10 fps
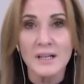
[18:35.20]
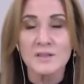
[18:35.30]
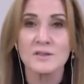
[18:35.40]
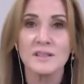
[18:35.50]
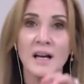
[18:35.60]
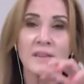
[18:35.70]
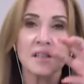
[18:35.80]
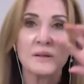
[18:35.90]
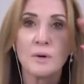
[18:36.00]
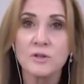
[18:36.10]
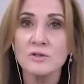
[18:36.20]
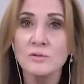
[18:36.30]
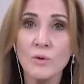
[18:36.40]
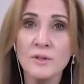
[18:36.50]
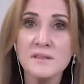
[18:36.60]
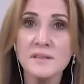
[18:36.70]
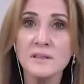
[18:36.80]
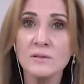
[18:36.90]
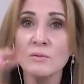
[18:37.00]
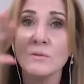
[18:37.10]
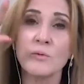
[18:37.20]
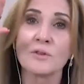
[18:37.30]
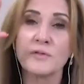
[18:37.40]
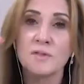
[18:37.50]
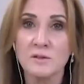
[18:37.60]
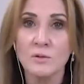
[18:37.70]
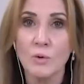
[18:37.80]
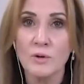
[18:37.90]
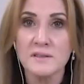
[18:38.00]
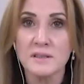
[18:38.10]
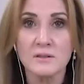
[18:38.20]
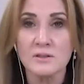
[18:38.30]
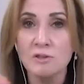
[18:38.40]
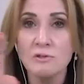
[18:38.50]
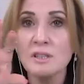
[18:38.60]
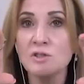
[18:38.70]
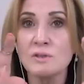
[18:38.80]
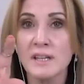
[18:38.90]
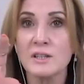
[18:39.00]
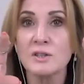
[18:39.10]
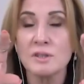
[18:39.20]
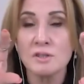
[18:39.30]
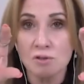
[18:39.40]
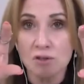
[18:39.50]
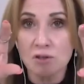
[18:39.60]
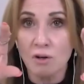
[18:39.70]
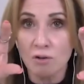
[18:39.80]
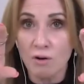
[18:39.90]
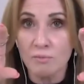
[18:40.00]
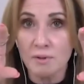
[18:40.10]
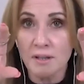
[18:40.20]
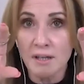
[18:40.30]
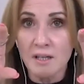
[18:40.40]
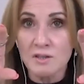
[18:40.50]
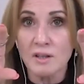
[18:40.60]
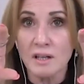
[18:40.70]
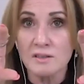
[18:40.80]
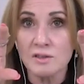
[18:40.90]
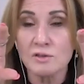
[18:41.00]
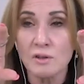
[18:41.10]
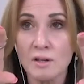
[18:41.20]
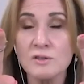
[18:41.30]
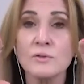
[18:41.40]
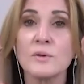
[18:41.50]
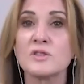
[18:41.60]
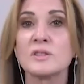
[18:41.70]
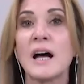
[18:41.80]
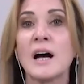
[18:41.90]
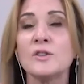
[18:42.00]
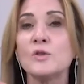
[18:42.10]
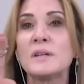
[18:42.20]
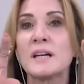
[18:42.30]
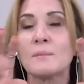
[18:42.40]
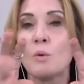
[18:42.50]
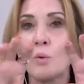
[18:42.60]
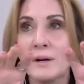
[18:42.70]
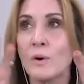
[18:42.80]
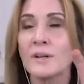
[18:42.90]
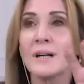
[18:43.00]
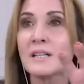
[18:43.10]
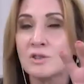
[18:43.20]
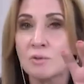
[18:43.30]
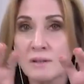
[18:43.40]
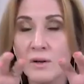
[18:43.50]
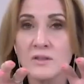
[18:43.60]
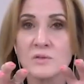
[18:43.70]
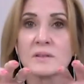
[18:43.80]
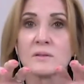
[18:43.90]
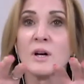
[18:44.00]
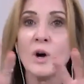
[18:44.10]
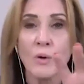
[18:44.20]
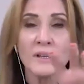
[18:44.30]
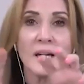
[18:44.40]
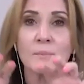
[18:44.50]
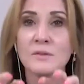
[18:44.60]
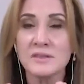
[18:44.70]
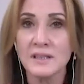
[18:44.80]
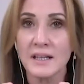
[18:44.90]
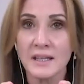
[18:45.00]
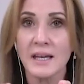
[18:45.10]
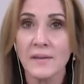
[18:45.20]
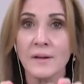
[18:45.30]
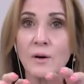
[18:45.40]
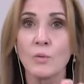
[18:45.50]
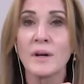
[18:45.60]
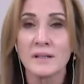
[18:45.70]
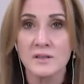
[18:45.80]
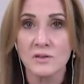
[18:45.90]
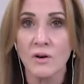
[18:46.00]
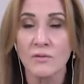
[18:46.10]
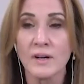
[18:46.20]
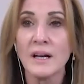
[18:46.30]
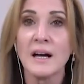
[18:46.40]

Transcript: So it's either an emotional warning signal or a physical warning signal, generally two categories to start off with. So, so to answer your question, how do you become aware? What did I do in the hospital? What apples did I gather awareness of?